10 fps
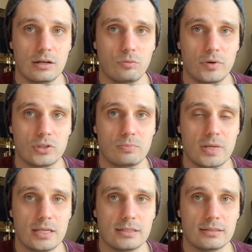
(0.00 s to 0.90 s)
which
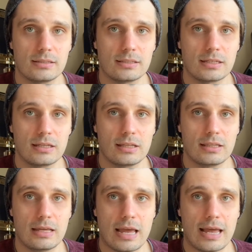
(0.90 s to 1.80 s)
means
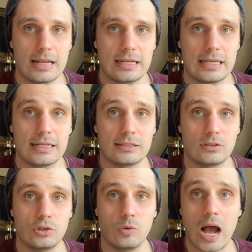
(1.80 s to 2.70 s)
that it's
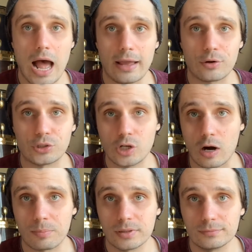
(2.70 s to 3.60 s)
too high or
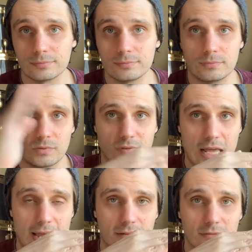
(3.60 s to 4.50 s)
sharp.
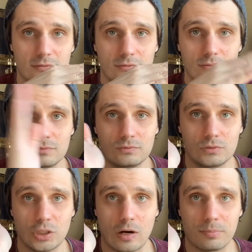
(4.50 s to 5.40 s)
Flat,
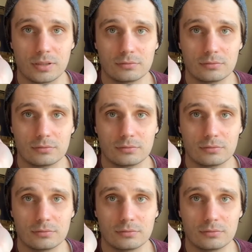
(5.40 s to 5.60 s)
sharp.